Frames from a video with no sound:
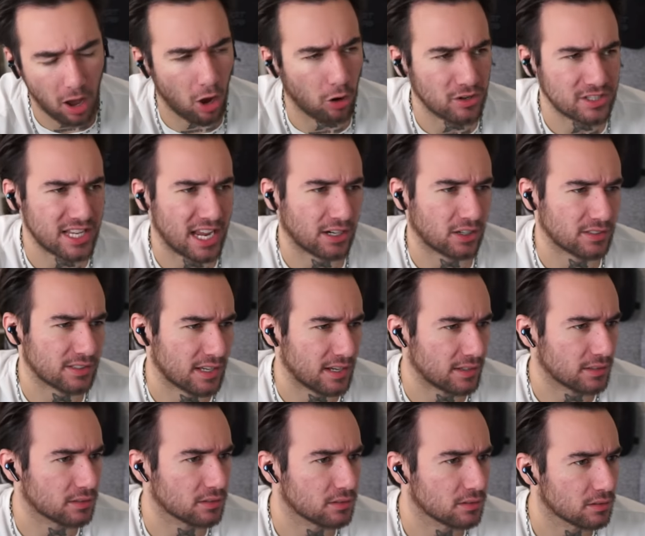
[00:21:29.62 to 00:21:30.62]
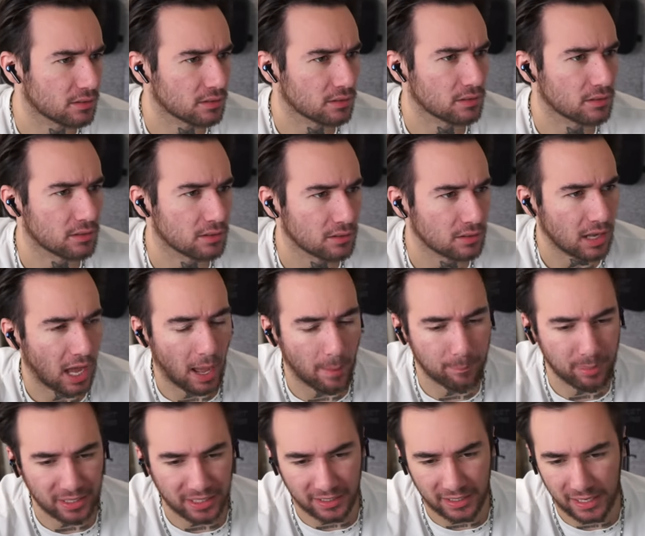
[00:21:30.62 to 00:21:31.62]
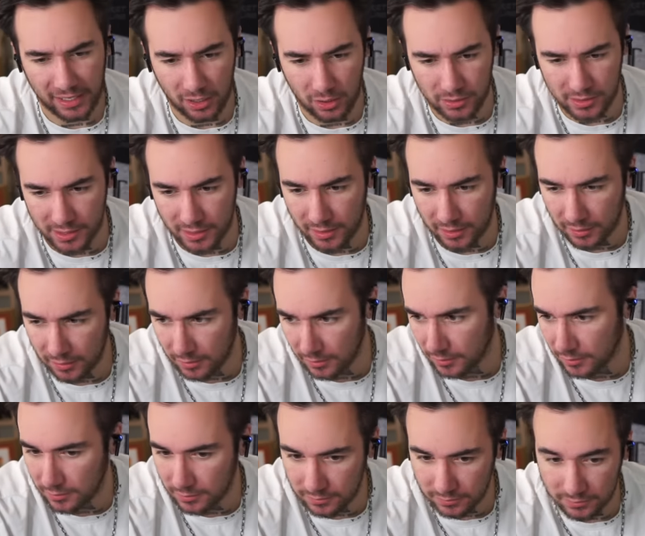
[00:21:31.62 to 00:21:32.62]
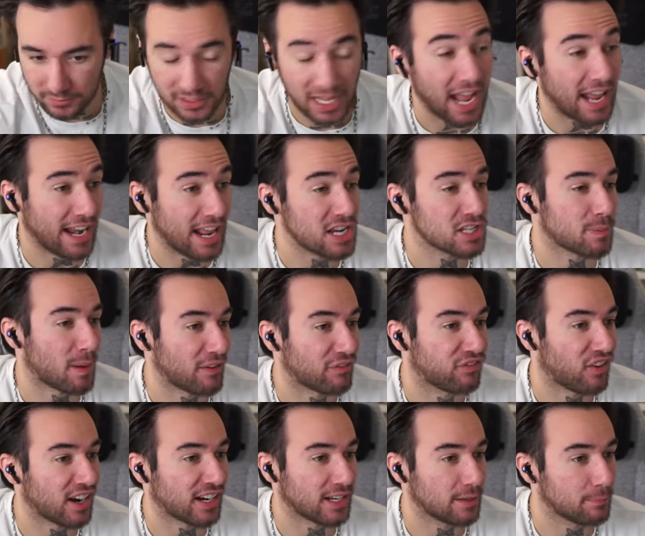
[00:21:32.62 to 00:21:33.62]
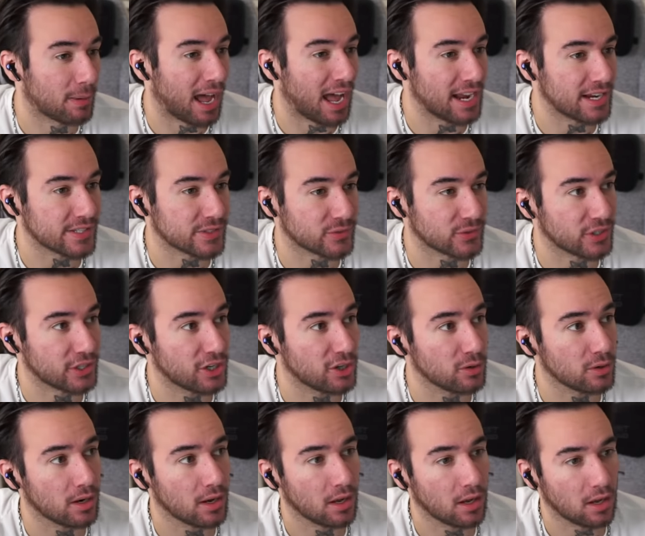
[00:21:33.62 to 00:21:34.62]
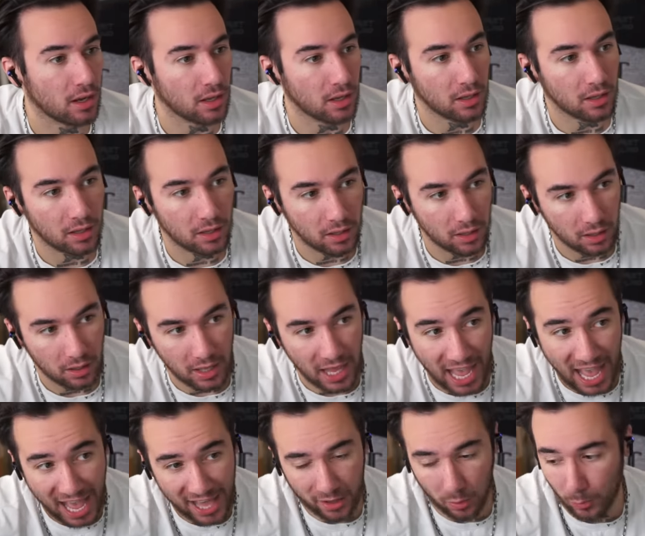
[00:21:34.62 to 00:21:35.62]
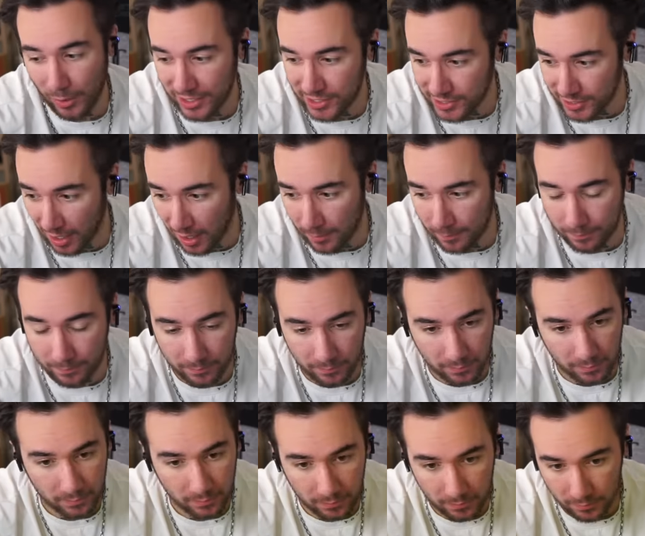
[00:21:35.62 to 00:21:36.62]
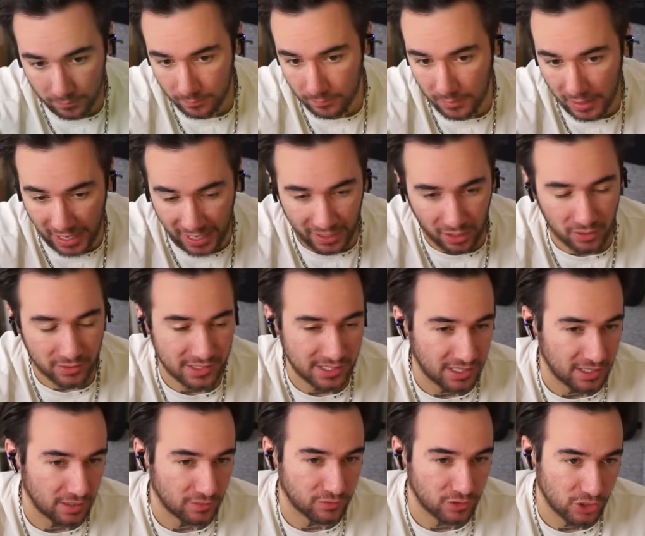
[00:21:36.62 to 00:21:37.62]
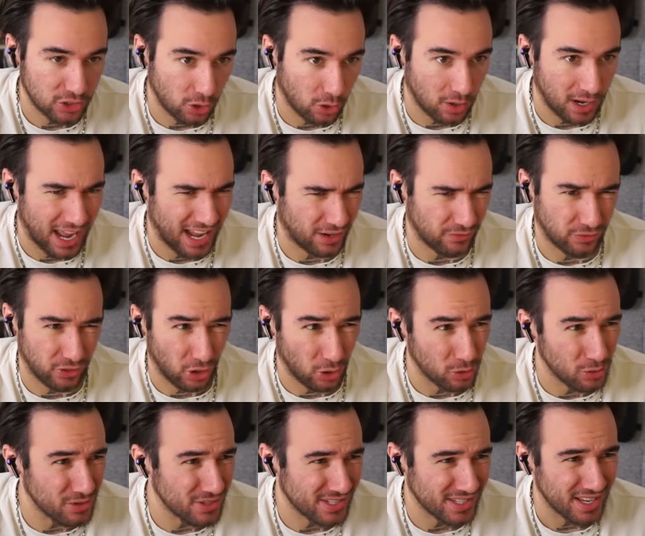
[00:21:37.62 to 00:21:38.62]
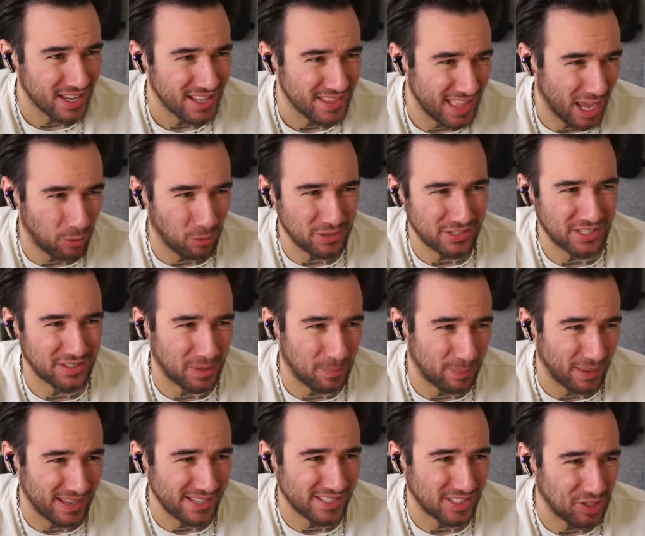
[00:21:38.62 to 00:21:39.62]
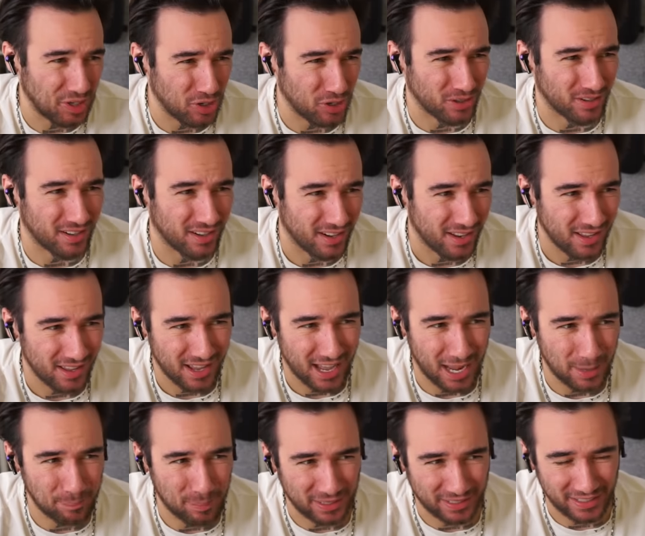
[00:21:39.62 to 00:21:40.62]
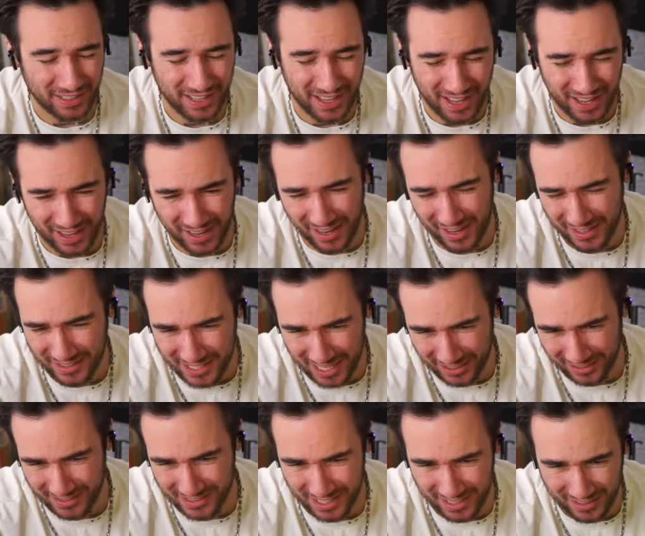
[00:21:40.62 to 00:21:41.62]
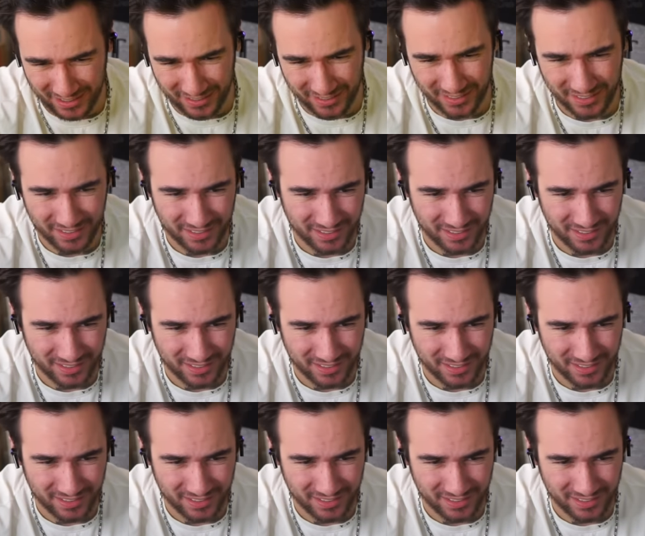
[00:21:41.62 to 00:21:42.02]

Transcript: Attack on Titan. I'm picking AOT. Yeah, there's my fucking bias for you. I had to win something. AOT, for sure. Out of those, that wasn't the best year. I'd pick, yeah, yeah, Attack on Titan.